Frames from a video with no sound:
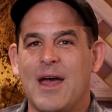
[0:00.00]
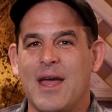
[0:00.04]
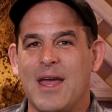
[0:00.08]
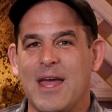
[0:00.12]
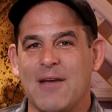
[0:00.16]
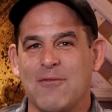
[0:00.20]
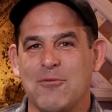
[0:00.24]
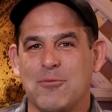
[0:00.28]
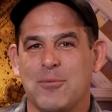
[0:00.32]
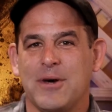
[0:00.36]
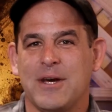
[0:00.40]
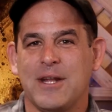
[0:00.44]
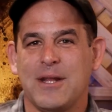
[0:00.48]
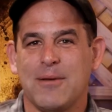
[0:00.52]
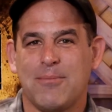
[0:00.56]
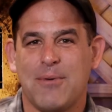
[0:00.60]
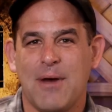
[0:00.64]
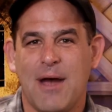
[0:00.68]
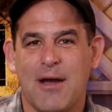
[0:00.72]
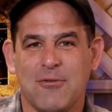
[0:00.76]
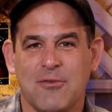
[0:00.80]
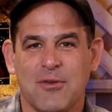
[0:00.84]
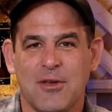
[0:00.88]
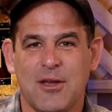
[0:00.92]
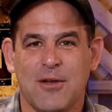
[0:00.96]
Hey everybody,
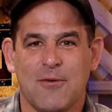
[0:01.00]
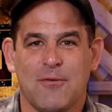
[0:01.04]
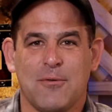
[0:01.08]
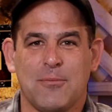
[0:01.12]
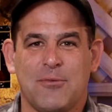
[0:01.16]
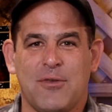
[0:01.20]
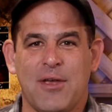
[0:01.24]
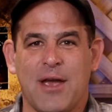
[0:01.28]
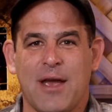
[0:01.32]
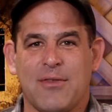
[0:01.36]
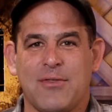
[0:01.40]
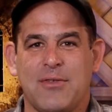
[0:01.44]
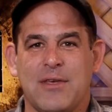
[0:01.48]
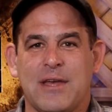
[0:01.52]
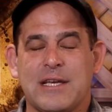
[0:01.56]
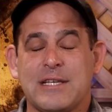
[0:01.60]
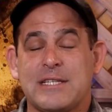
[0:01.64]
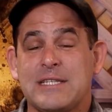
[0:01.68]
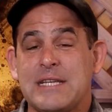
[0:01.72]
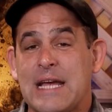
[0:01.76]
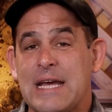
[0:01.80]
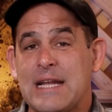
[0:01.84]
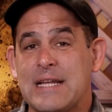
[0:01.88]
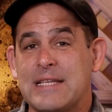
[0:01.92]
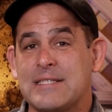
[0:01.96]
Patrick here from Tech Things,
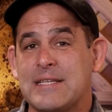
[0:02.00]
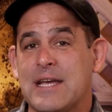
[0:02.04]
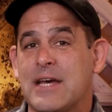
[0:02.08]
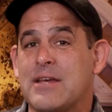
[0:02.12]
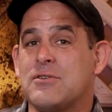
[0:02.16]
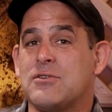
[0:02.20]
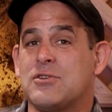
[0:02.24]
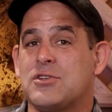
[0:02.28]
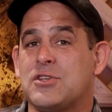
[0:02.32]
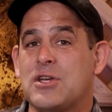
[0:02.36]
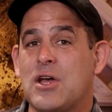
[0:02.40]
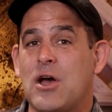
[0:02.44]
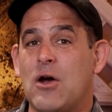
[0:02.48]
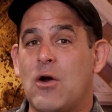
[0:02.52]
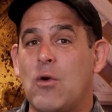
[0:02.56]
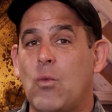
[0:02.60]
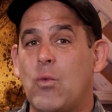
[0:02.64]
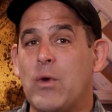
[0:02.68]
Shannon's other show.